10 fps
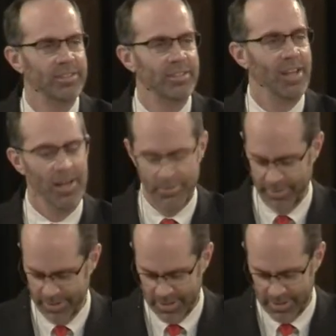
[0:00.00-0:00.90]

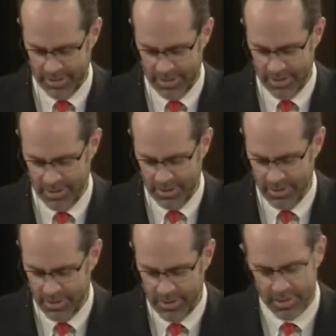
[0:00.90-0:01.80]
life.
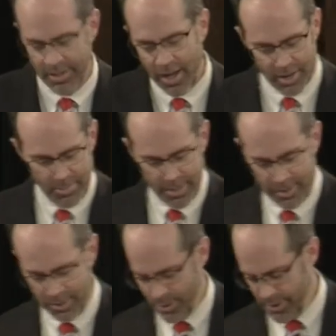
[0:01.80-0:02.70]
To God be the
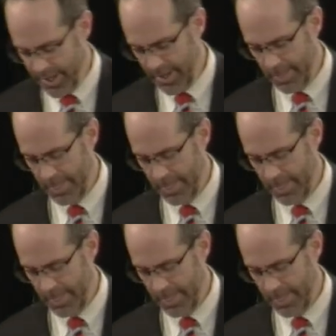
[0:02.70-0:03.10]
glory